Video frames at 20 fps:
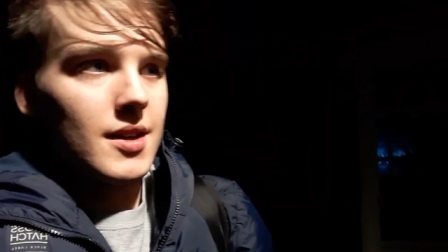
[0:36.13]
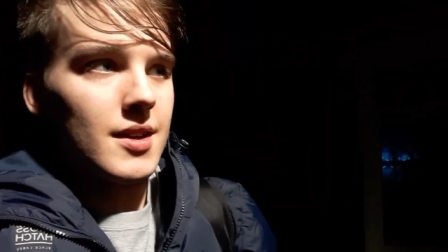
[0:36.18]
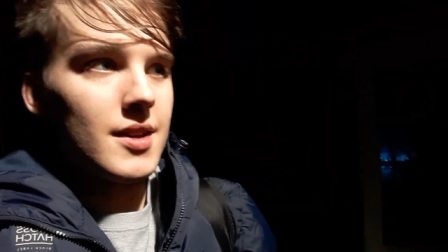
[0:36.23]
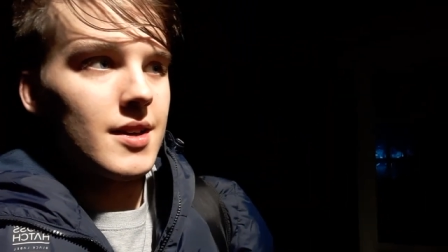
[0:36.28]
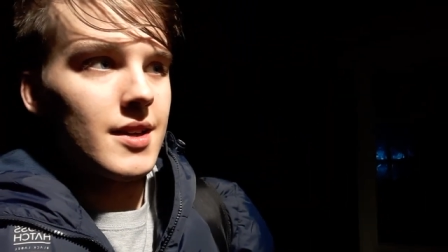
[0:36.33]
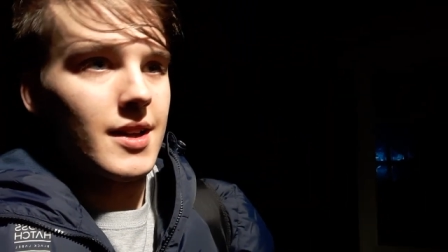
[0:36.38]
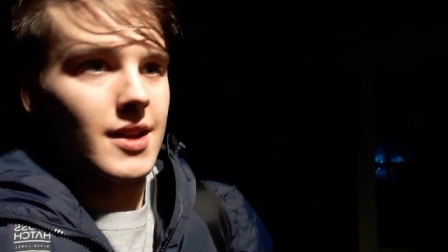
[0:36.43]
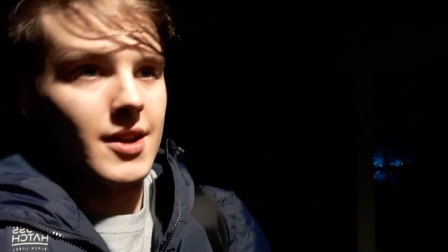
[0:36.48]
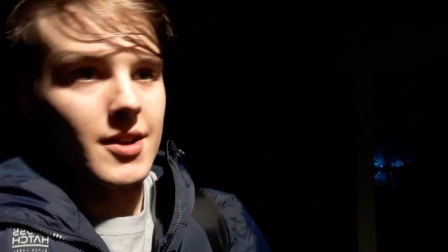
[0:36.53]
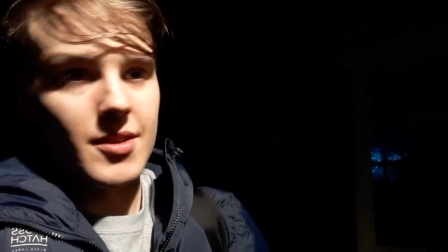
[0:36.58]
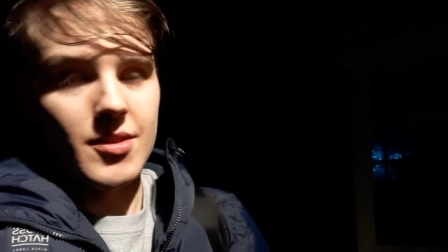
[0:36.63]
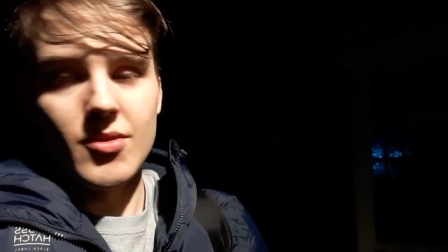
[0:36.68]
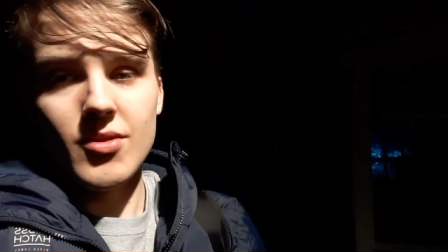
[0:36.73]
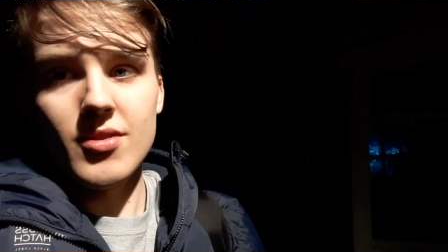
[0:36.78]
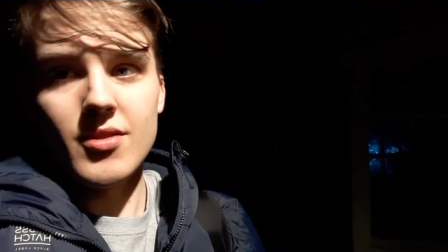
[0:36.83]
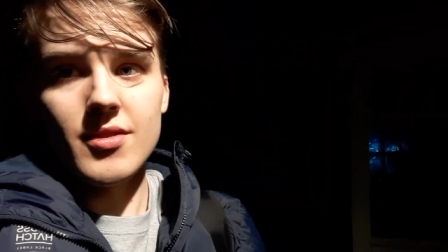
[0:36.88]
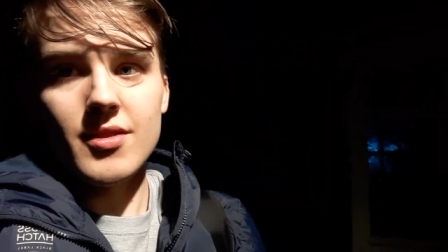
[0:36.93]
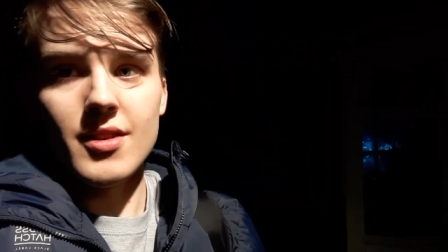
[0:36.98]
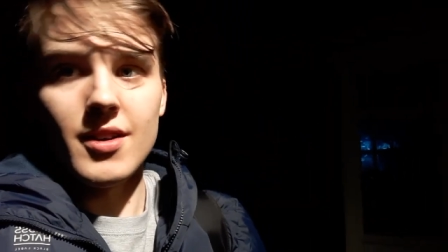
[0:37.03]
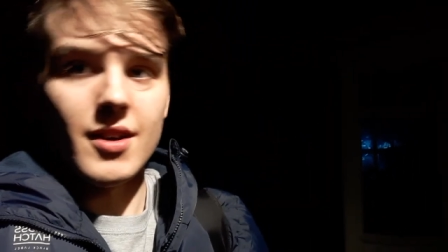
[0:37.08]
you know, does
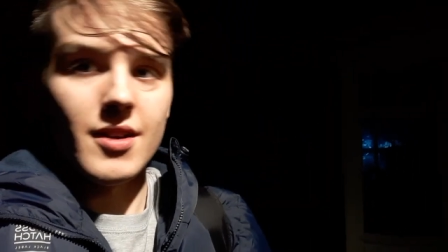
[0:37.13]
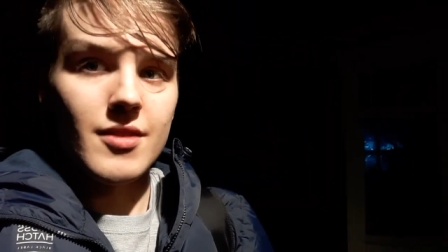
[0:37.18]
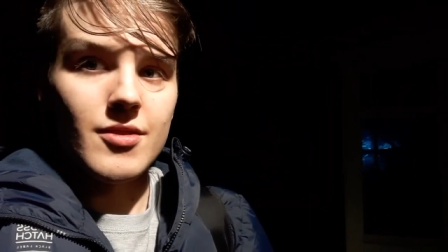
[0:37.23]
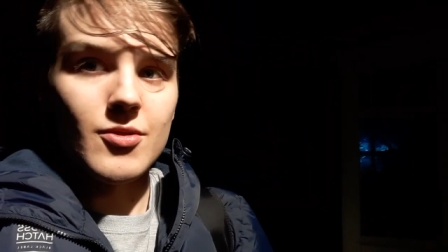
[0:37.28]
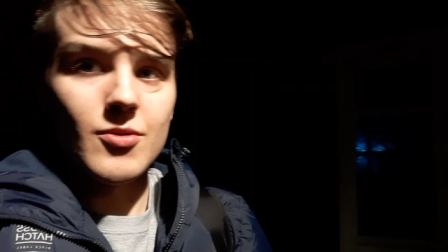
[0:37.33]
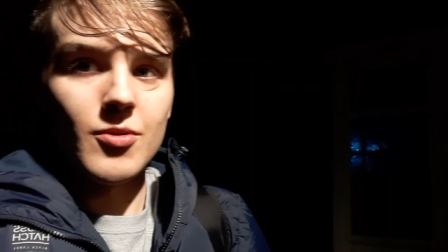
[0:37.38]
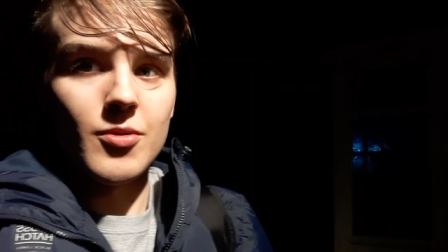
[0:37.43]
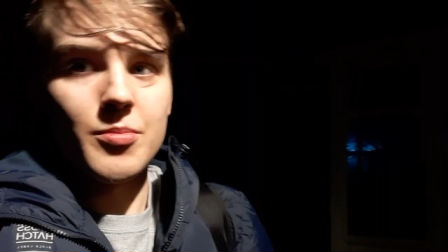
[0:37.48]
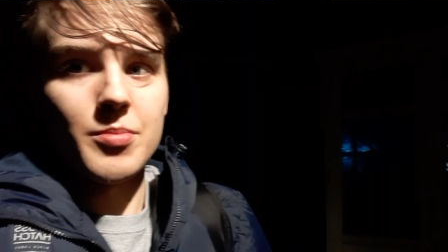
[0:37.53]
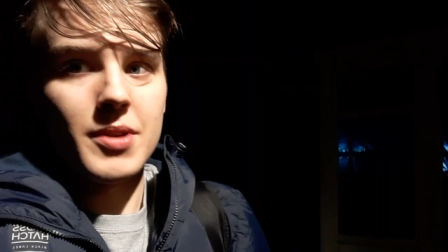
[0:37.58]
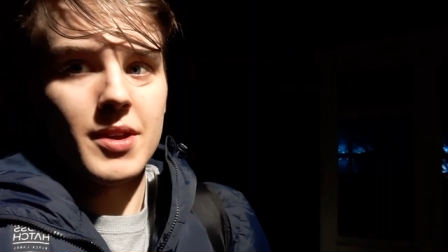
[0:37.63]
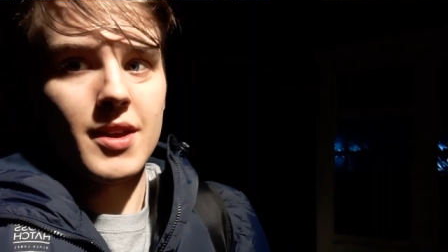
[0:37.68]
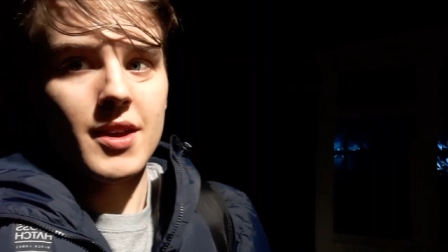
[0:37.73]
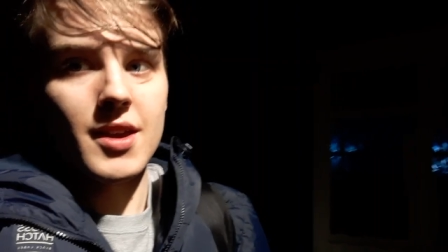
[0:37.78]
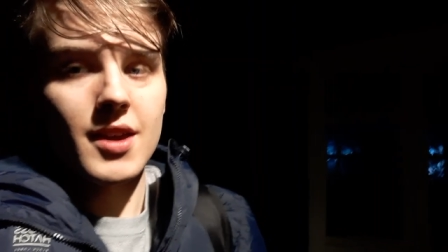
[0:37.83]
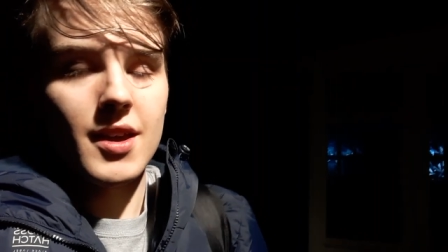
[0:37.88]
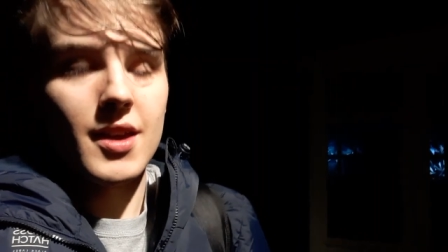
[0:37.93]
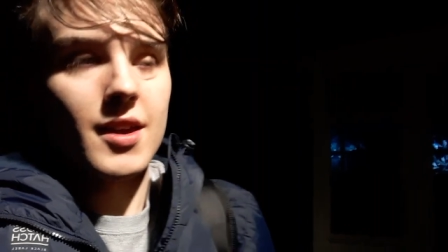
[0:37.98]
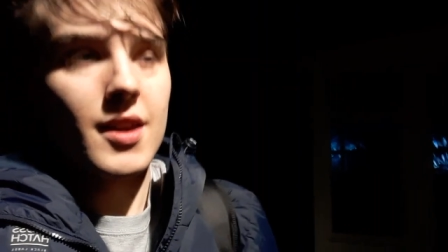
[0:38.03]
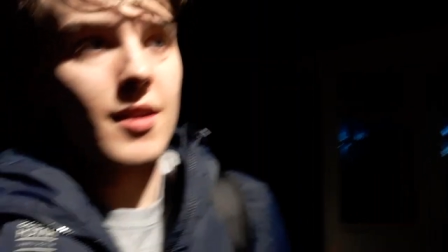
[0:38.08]
a slight scorpion
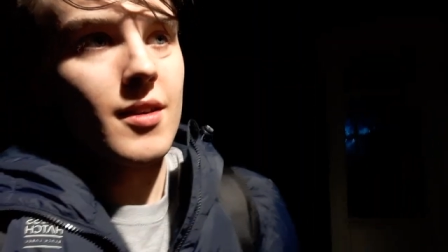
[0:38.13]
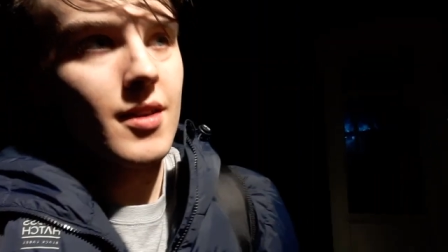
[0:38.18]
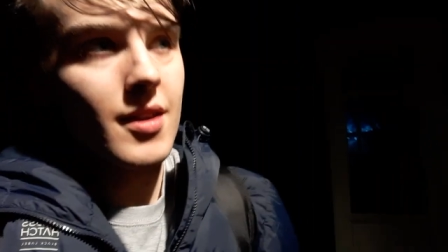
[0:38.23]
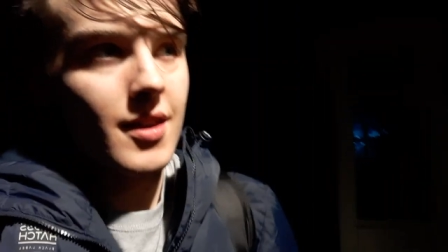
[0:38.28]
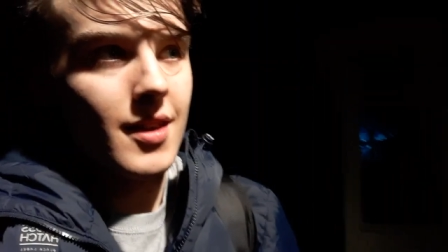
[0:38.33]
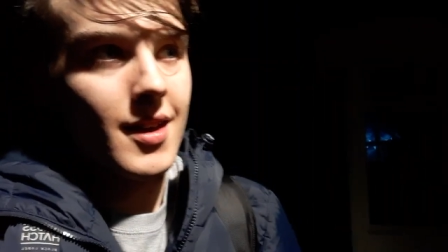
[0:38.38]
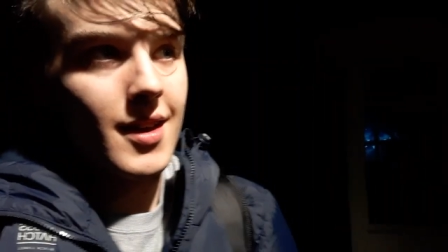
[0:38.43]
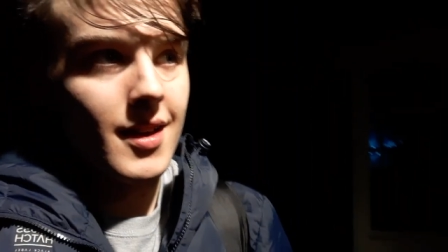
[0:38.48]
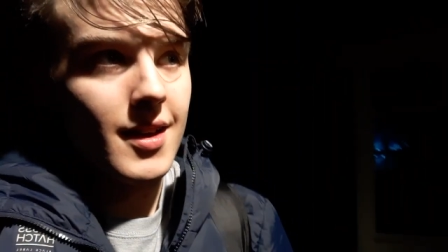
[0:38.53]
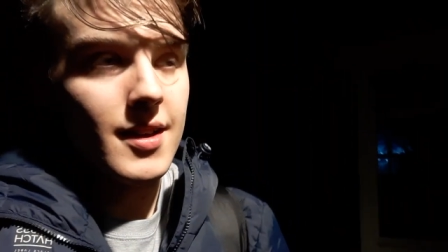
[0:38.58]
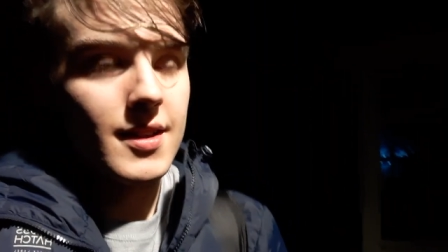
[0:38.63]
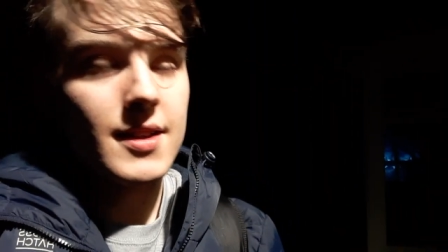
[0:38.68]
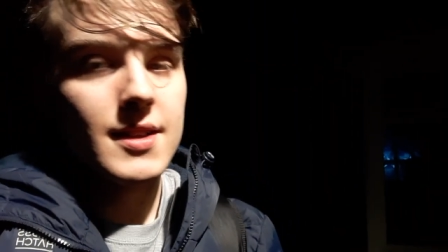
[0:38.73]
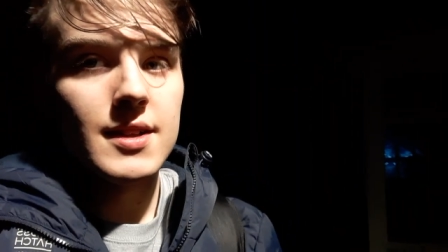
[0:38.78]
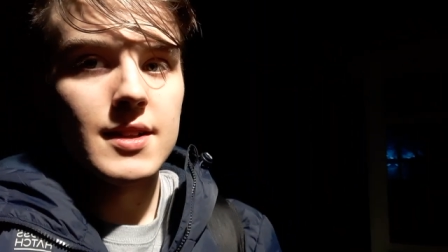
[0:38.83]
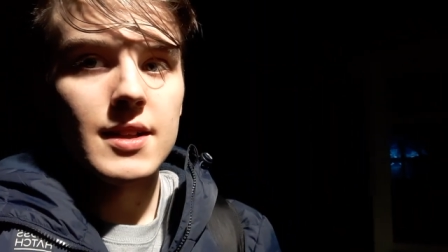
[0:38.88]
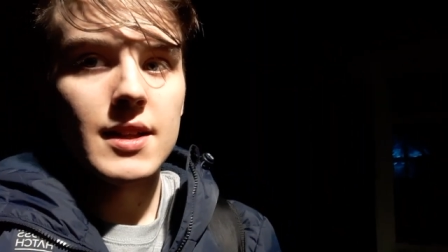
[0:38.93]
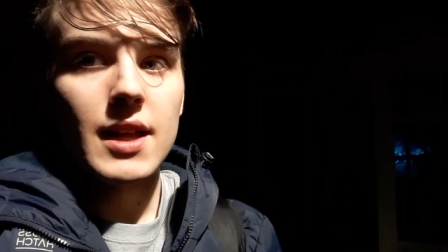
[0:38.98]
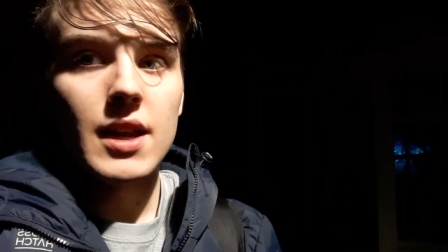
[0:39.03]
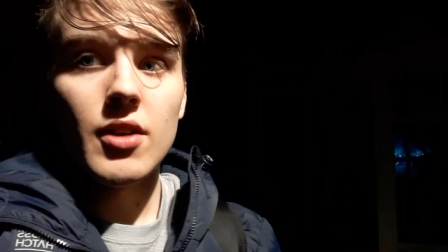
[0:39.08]
kick. Yeah,
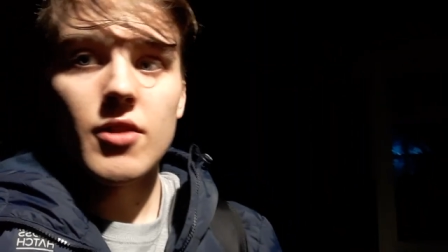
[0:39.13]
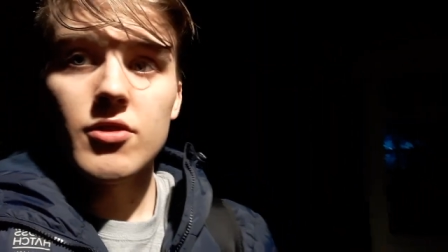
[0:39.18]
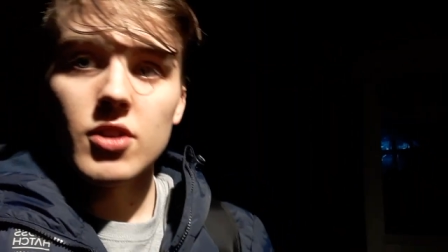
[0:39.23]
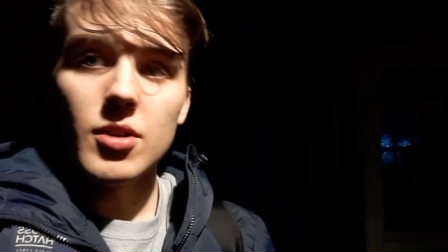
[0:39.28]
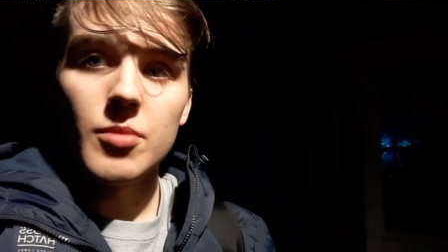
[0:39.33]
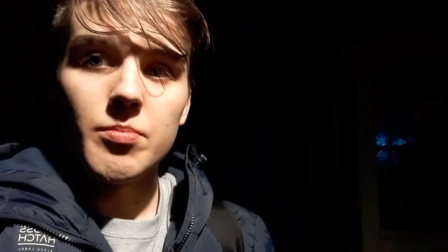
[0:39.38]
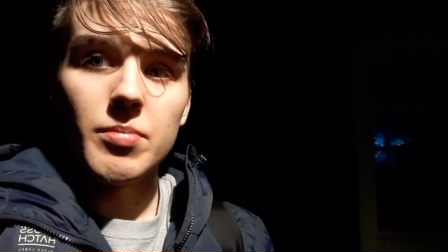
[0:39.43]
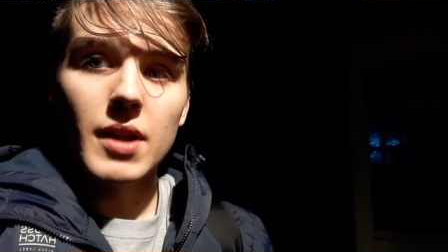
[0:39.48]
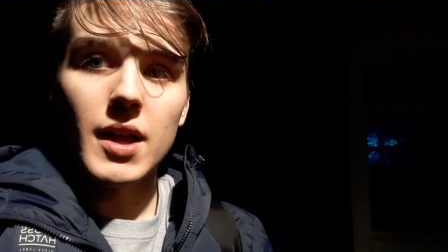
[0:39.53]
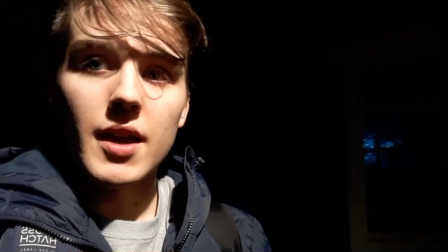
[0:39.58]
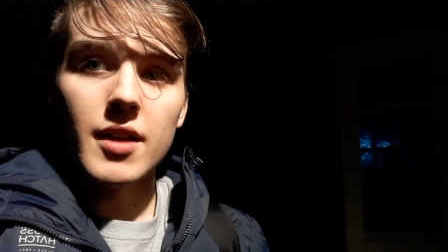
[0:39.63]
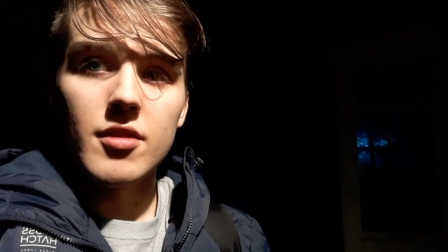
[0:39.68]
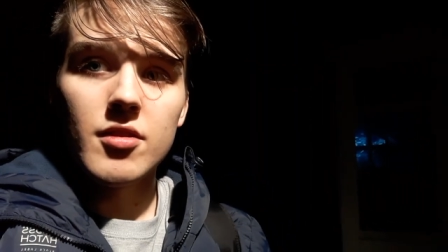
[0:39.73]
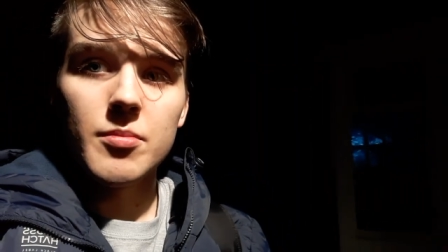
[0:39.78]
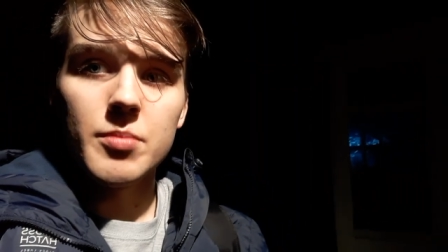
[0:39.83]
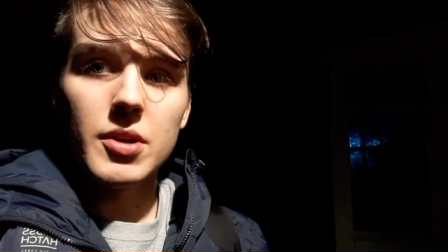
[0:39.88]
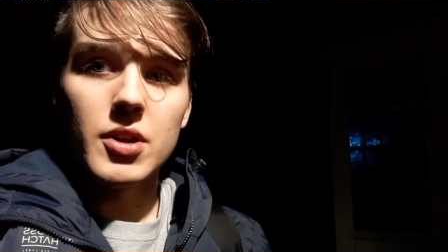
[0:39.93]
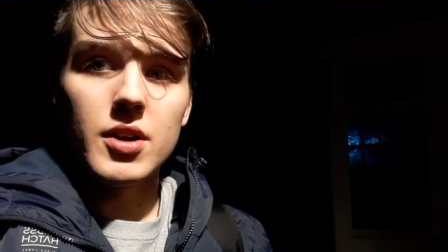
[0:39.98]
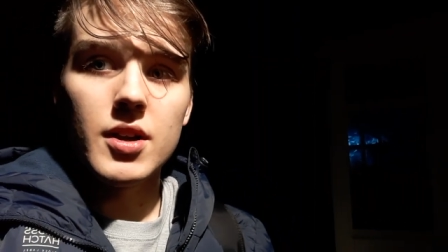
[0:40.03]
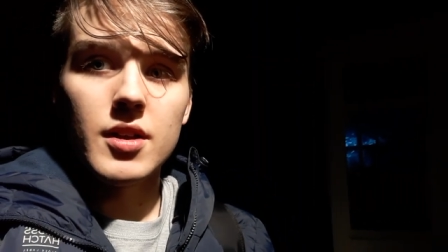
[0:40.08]
he looks a good player to
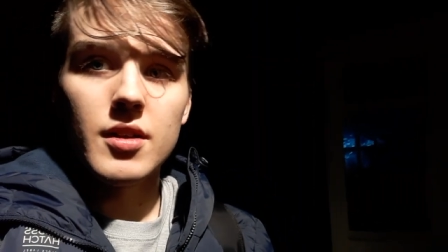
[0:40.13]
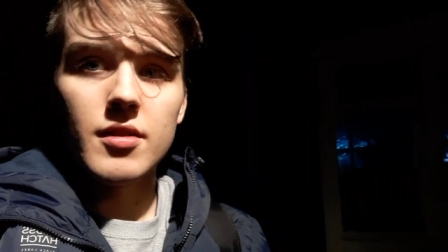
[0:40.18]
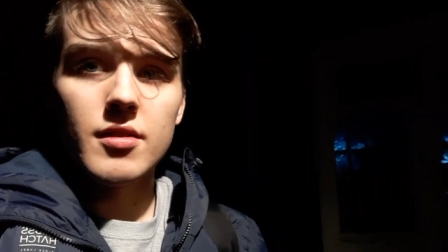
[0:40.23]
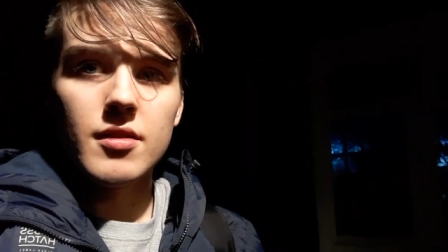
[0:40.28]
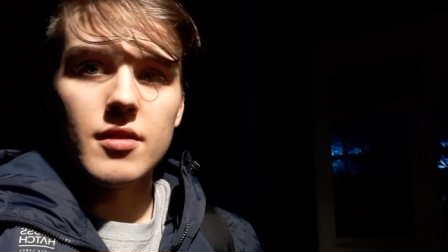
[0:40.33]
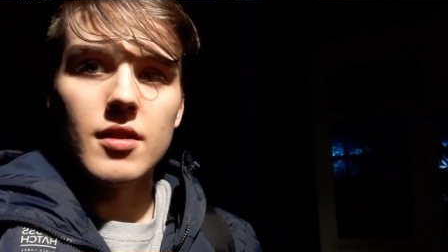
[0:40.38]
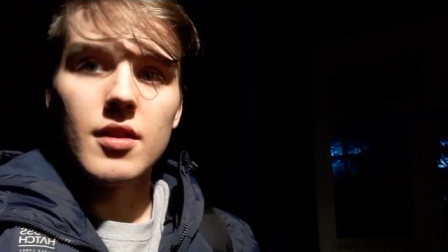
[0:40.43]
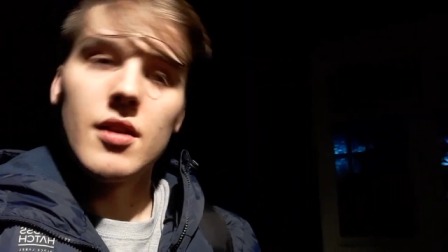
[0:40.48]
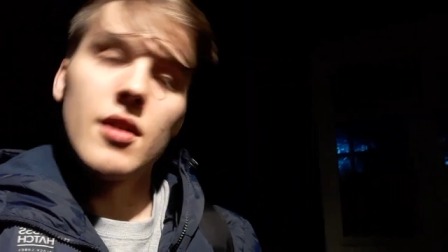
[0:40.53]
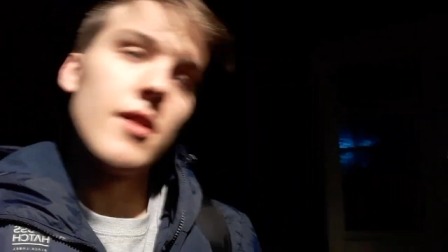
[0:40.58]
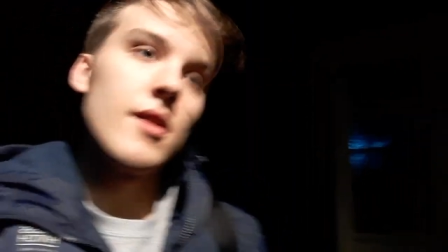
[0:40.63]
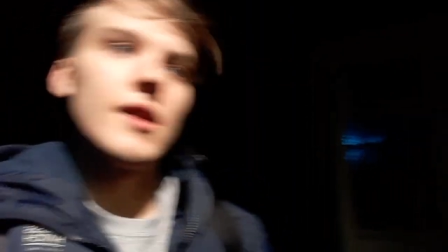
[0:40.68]
be honest.